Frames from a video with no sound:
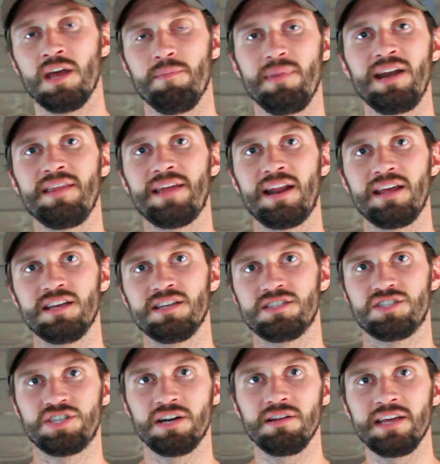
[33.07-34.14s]
meaning that it is
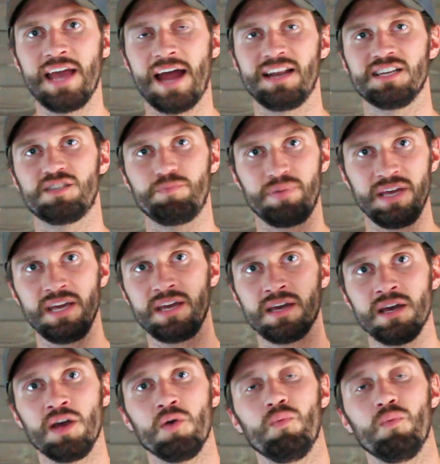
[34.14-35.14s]
generally at its peak